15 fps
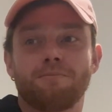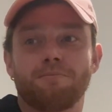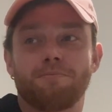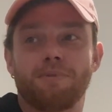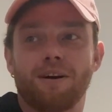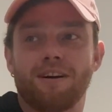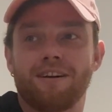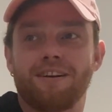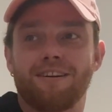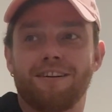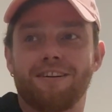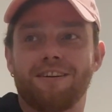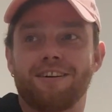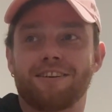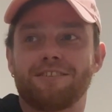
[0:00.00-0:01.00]
But
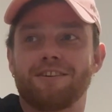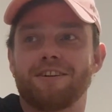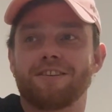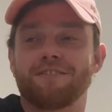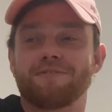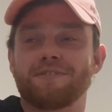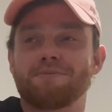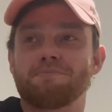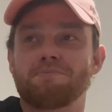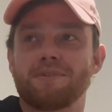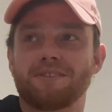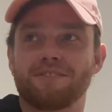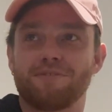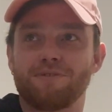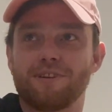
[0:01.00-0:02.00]
I kind of, in my
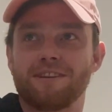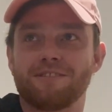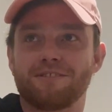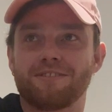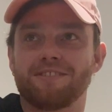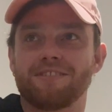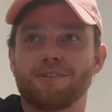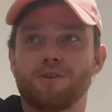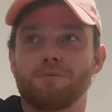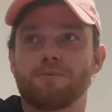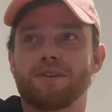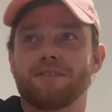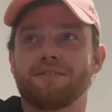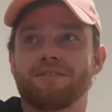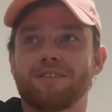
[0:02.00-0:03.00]
defence a little
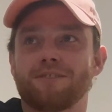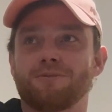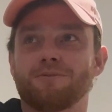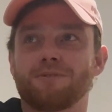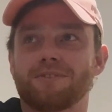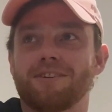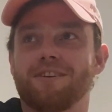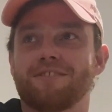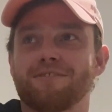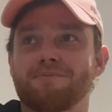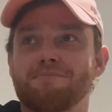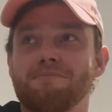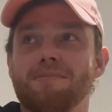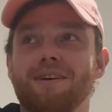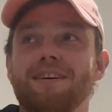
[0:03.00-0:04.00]
bit, this was kind of
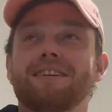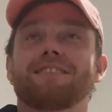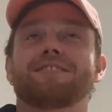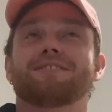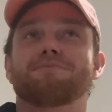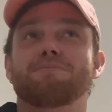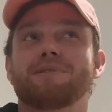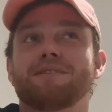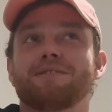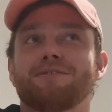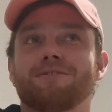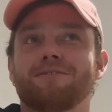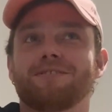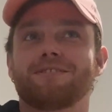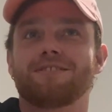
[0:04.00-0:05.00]
my
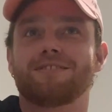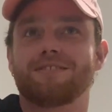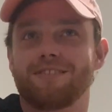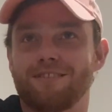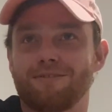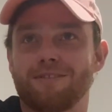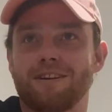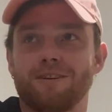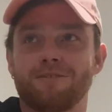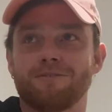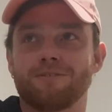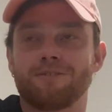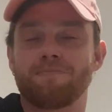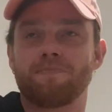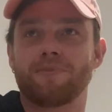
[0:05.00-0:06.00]
experience
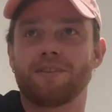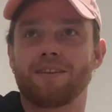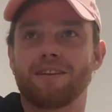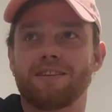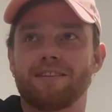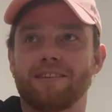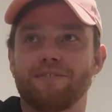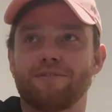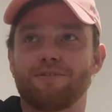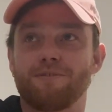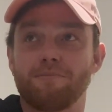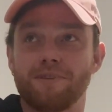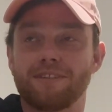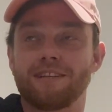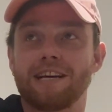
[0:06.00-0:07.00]
around
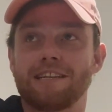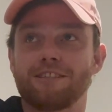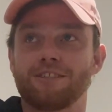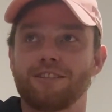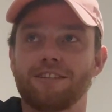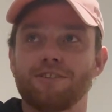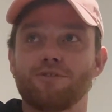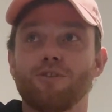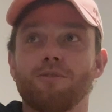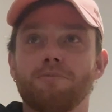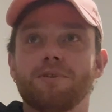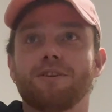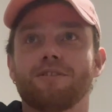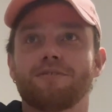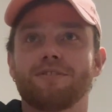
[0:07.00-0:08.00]
from the day she dropped
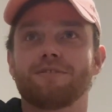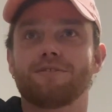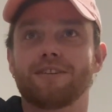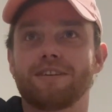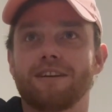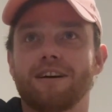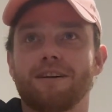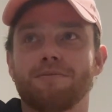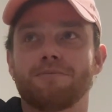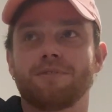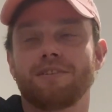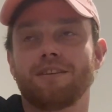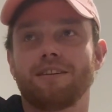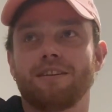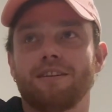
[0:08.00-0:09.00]
me off at rehab
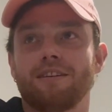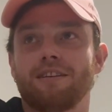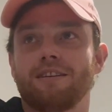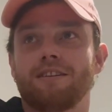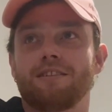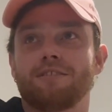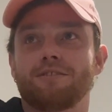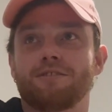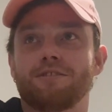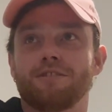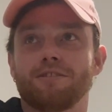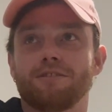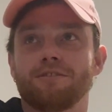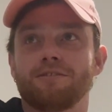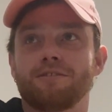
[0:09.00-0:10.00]

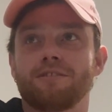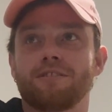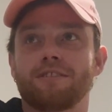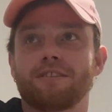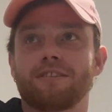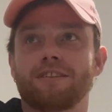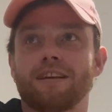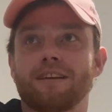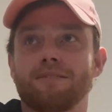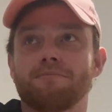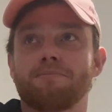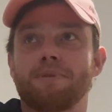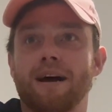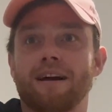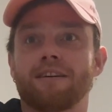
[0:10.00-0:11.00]
to getting
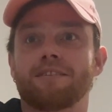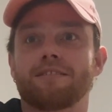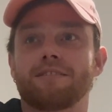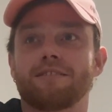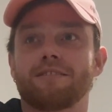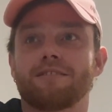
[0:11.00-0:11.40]
back